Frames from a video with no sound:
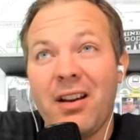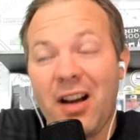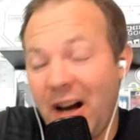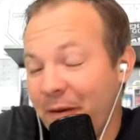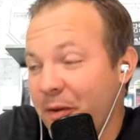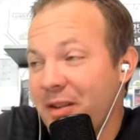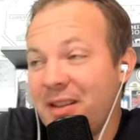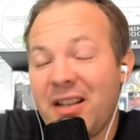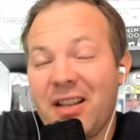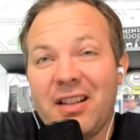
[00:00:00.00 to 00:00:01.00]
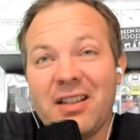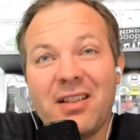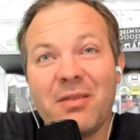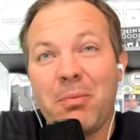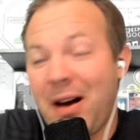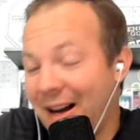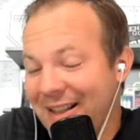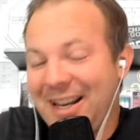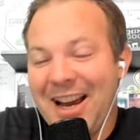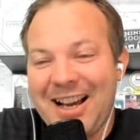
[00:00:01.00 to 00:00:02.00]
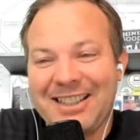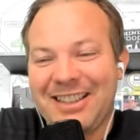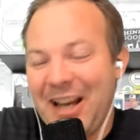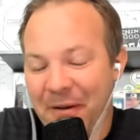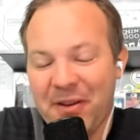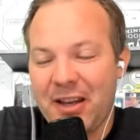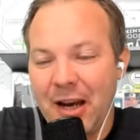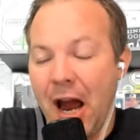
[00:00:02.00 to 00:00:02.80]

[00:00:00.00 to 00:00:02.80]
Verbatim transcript: conferences, podcasts, everything.